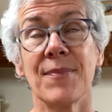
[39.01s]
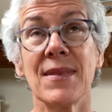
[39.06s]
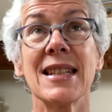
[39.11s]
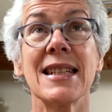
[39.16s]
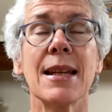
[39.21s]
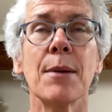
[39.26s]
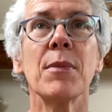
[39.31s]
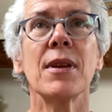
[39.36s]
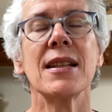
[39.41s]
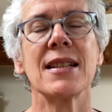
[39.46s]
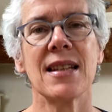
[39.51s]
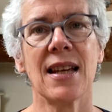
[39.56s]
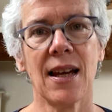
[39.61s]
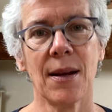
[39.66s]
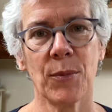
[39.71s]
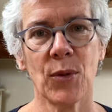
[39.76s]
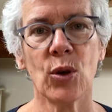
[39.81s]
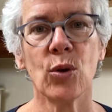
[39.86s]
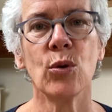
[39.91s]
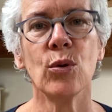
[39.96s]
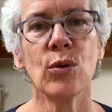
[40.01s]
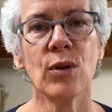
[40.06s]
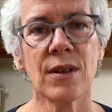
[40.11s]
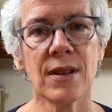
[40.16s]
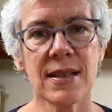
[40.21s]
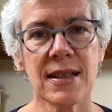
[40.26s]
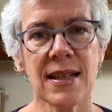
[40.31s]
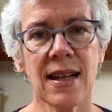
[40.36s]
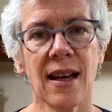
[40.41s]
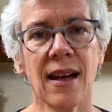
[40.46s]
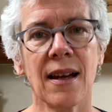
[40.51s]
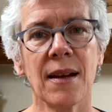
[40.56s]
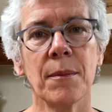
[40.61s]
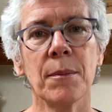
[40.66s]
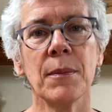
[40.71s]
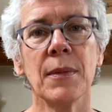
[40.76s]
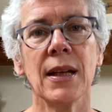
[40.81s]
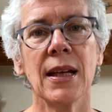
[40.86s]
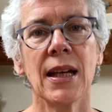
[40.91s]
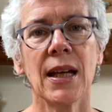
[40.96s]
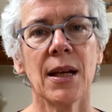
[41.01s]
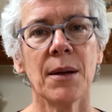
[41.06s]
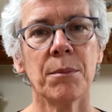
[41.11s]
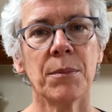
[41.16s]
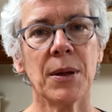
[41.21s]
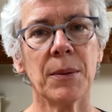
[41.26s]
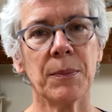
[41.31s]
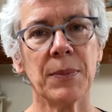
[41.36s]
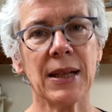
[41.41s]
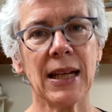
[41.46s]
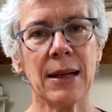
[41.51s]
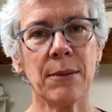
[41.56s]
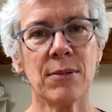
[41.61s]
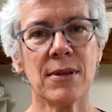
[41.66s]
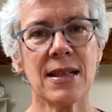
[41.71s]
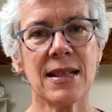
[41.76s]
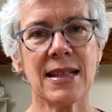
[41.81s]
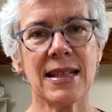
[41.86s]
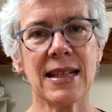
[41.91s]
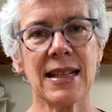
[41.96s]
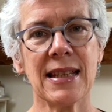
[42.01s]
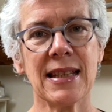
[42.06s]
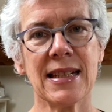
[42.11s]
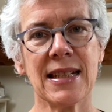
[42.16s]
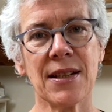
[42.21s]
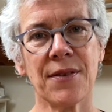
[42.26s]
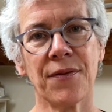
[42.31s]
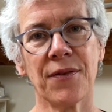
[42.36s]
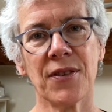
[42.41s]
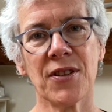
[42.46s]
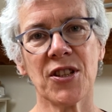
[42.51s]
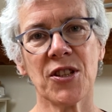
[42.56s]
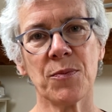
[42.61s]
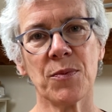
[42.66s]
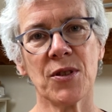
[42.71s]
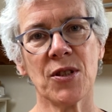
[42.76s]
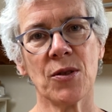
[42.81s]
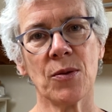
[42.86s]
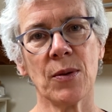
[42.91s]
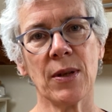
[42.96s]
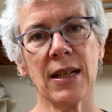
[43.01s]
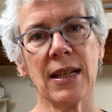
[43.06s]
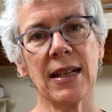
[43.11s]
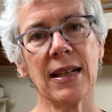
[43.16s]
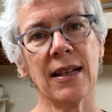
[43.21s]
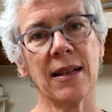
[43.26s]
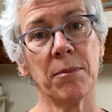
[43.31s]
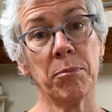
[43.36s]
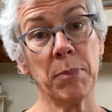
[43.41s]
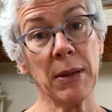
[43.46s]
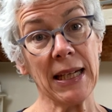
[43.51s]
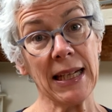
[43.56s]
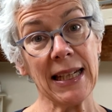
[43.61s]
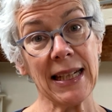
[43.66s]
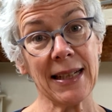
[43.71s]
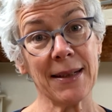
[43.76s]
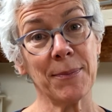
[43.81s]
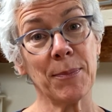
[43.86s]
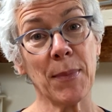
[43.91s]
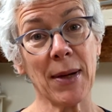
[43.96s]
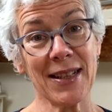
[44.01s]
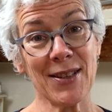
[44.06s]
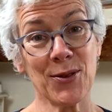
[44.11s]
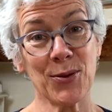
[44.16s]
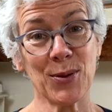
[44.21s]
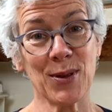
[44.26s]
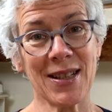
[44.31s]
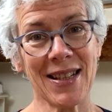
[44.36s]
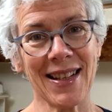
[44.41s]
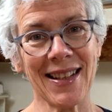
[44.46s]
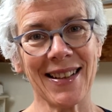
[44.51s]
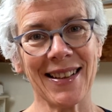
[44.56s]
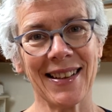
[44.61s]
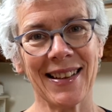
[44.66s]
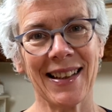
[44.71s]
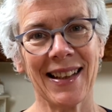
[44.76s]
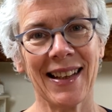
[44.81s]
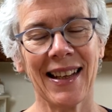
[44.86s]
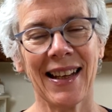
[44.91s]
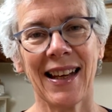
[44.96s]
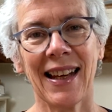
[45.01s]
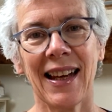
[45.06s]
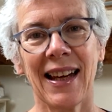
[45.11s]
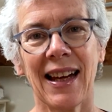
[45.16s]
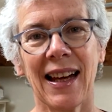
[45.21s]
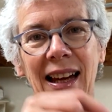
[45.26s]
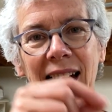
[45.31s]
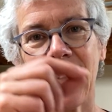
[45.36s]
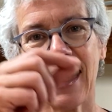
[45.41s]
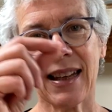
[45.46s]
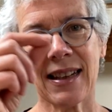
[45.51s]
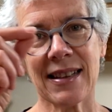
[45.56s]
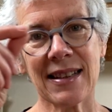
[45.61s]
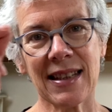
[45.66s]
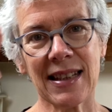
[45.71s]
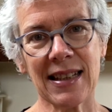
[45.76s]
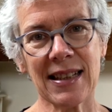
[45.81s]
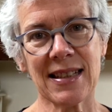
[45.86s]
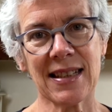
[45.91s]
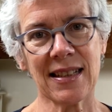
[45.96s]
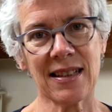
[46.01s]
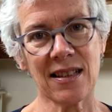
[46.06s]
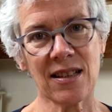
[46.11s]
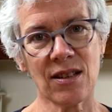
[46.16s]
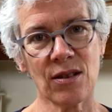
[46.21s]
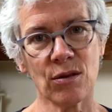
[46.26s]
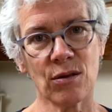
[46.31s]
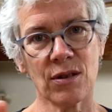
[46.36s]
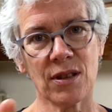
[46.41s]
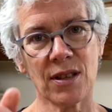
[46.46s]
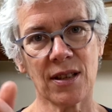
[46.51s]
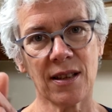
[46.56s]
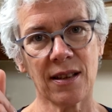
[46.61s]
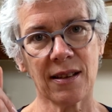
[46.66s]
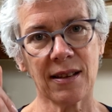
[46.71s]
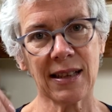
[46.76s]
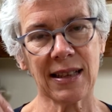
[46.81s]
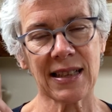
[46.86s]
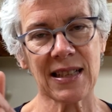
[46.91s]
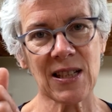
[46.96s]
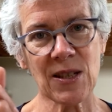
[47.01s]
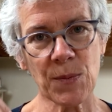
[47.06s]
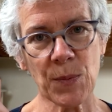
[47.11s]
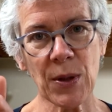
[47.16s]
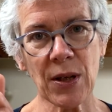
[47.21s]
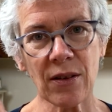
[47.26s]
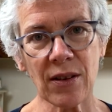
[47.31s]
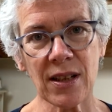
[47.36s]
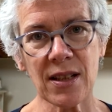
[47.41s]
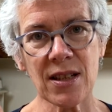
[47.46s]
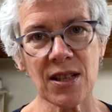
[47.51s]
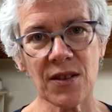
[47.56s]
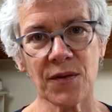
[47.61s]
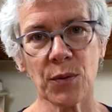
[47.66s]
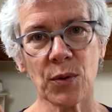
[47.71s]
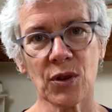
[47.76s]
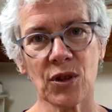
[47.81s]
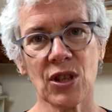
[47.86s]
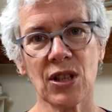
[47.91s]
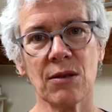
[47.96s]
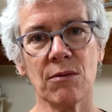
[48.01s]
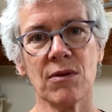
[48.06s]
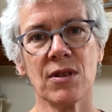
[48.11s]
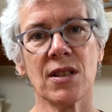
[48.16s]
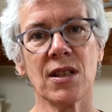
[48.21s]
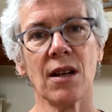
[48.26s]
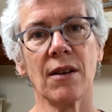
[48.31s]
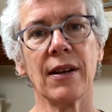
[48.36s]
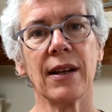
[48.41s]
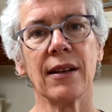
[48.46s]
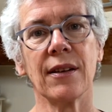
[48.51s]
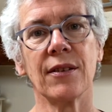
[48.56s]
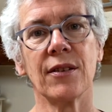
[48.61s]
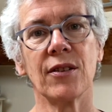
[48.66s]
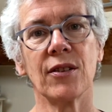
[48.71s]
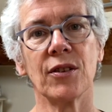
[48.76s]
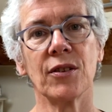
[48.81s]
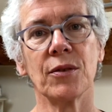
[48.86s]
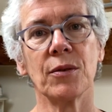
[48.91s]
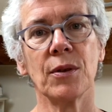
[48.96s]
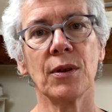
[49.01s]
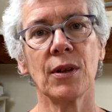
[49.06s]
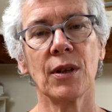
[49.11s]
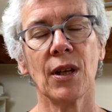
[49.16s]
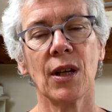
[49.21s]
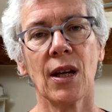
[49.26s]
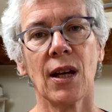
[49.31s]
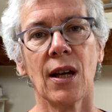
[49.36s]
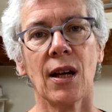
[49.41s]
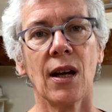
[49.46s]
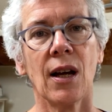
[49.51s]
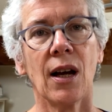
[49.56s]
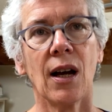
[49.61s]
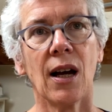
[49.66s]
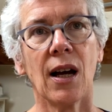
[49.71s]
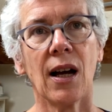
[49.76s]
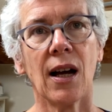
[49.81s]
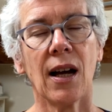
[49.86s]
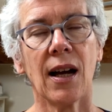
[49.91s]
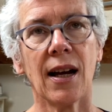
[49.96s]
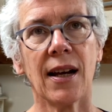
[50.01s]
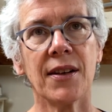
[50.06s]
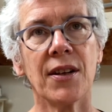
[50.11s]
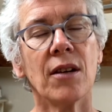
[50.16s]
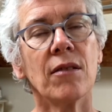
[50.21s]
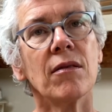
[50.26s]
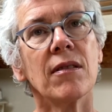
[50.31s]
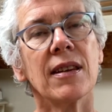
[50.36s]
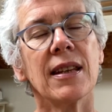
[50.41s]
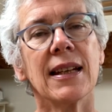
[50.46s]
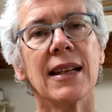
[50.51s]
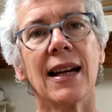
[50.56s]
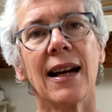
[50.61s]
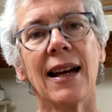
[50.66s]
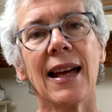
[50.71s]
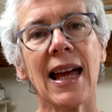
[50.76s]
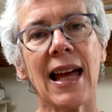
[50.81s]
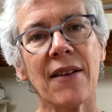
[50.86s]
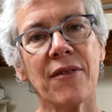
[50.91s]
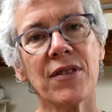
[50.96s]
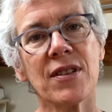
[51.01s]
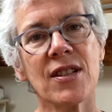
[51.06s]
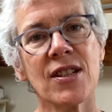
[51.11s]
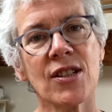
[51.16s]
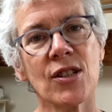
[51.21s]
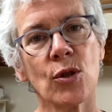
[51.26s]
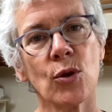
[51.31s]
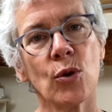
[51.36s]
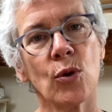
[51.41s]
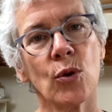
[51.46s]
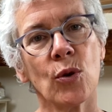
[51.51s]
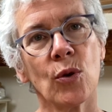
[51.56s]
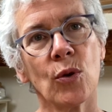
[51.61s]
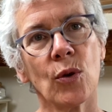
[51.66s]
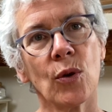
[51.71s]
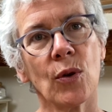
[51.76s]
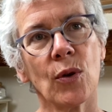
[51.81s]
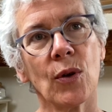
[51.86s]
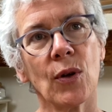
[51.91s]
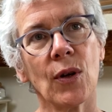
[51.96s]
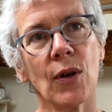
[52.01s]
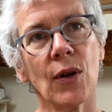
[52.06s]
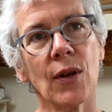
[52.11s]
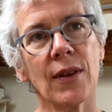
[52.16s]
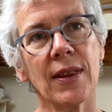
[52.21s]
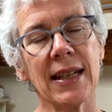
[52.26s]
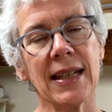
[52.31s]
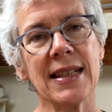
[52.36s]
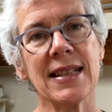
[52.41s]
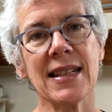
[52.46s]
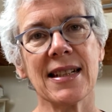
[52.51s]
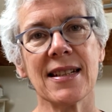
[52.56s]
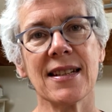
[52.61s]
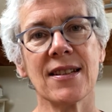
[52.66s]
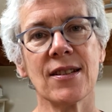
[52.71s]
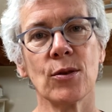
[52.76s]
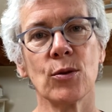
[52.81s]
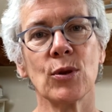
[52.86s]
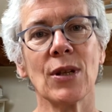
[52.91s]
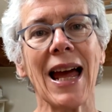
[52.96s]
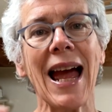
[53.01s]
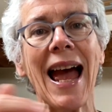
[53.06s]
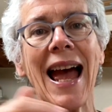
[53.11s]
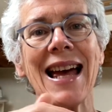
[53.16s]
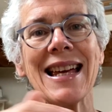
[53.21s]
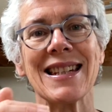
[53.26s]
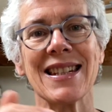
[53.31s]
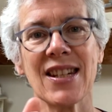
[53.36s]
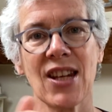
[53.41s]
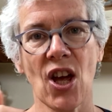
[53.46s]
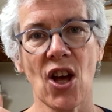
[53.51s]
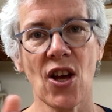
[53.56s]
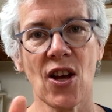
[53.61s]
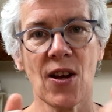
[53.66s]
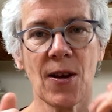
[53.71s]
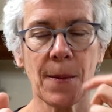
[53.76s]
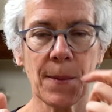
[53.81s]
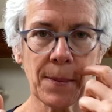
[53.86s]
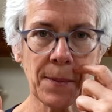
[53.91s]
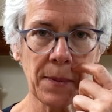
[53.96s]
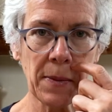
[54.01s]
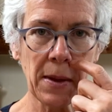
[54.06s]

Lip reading: some of the time, not all of the time, but be able to see the difference between B, my daughter, and the eating disorder, the experience of what she was going through. I don't think I ever saw the eating disorder as her.